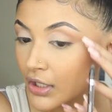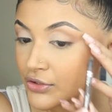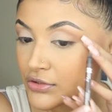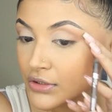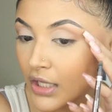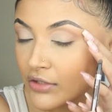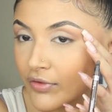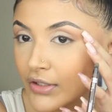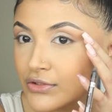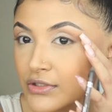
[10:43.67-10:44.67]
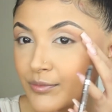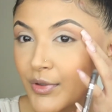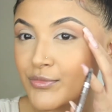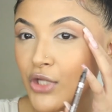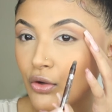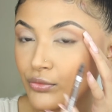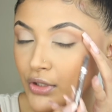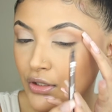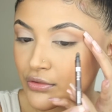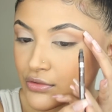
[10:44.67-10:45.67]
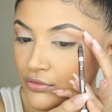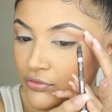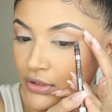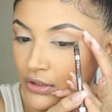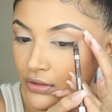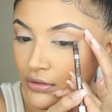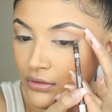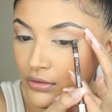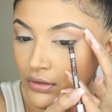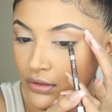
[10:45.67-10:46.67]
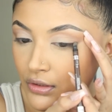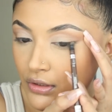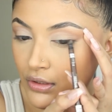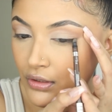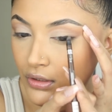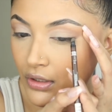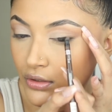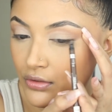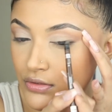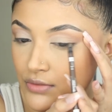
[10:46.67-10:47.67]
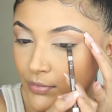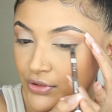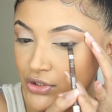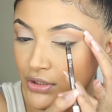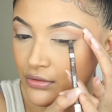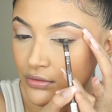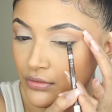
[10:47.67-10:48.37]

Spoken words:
I just kind of like to sometimes hold it to really get a good smudge in.